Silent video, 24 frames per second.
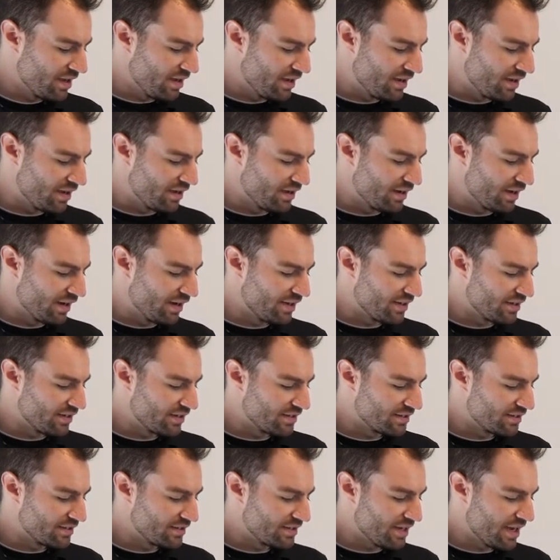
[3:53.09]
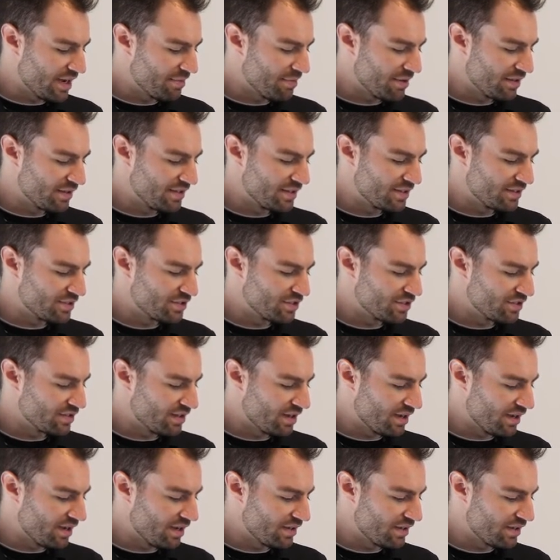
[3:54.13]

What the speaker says: I can tap on this